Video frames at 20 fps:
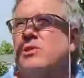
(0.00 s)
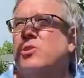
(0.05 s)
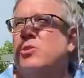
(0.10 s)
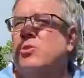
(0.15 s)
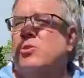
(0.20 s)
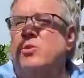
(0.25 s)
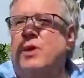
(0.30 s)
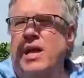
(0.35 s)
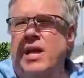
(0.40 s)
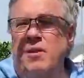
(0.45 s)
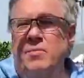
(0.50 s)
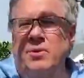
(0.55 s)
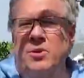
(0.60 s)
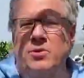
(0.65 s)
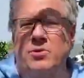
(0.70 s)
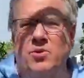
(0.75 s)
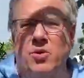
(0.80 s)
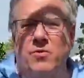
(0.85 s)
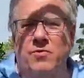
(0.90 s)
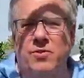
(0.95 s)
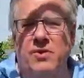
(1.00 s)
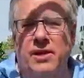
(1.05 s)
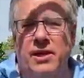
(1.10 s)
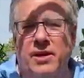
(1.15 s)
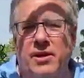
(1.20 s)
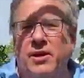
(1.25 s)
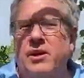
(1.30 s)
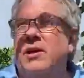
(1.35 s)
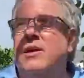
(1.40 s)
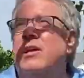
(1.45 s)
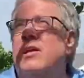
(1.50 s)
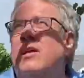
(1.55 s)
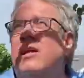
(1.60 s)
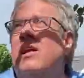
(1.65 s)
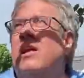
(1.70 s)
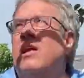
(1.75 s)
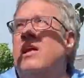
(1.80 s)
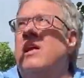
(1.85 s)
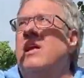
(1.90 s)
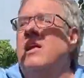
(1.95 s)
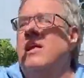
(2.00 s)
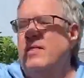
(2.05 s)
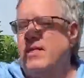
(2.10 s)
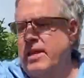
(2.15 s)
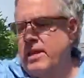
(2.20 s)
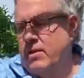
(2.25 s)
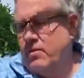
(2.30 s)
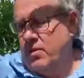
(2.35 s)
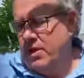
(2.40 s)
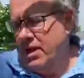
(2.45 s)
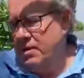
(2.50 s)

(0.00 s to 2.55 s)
2 elbows over there. Then what